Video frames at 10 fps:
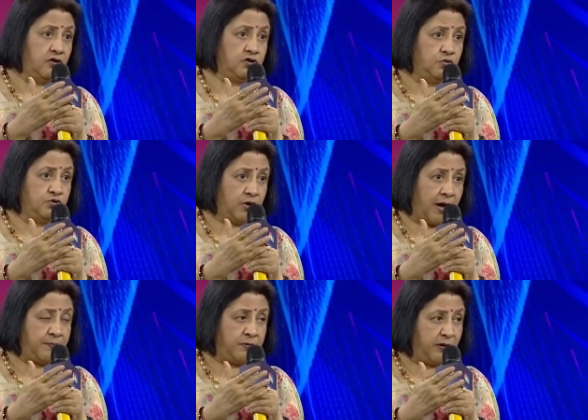not going to
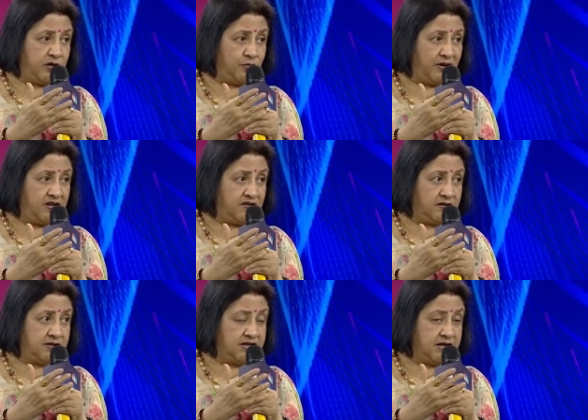happen by
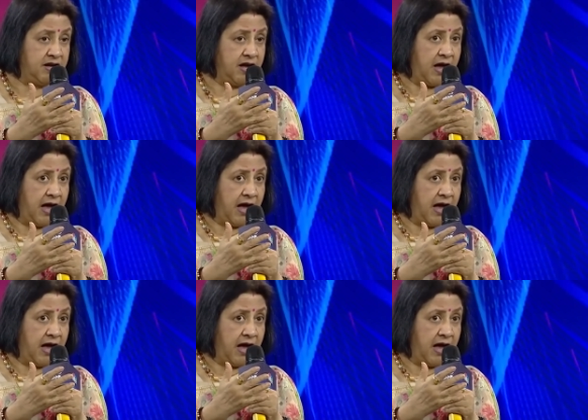2030.